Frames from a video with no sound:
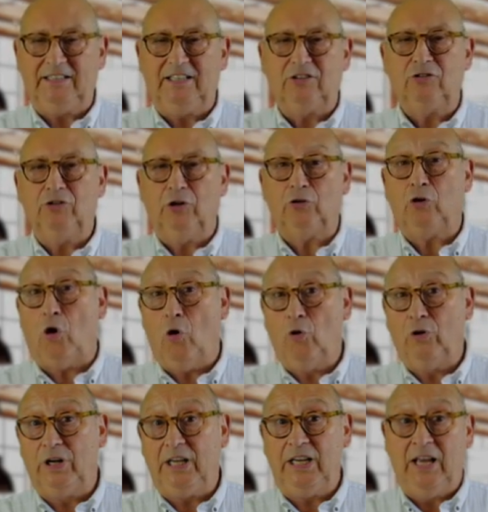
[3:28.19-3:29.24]
It's not
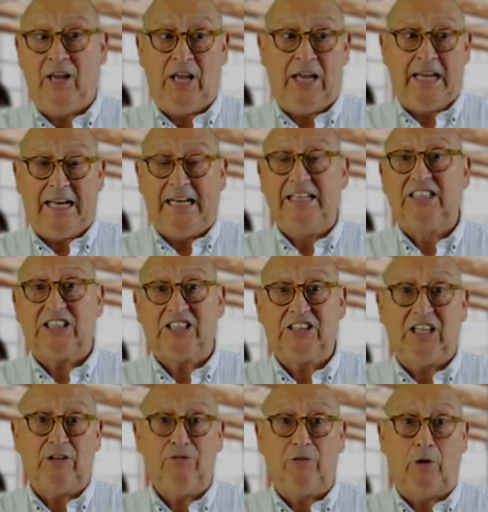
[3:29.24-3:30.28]
only
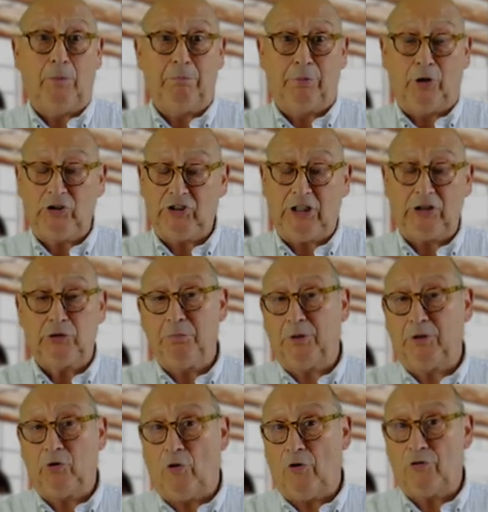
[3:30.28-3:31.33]
interesting for projects, but
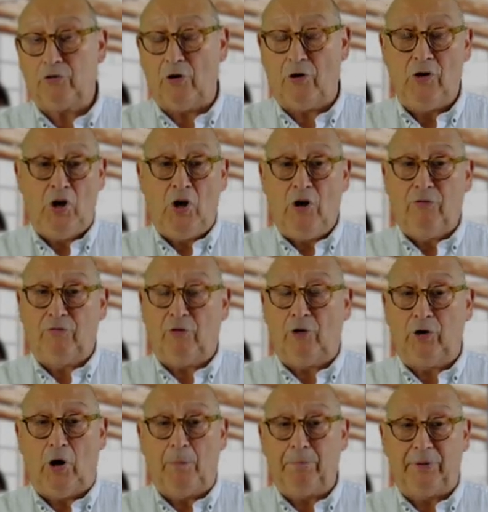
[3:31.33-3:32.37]
also
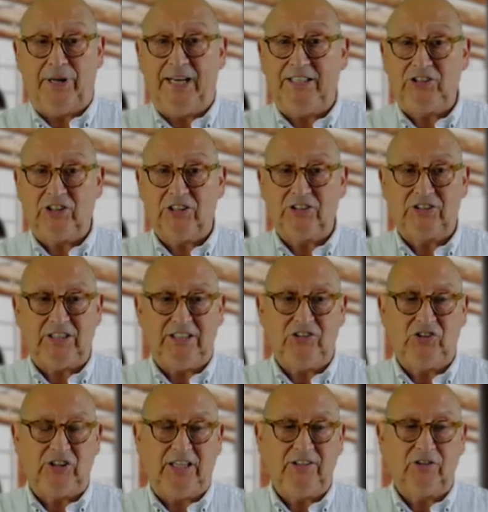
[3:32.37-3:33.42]
for operations in
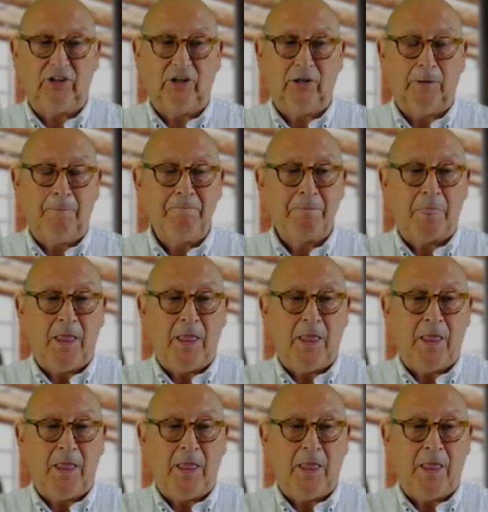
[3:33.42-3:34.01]
general.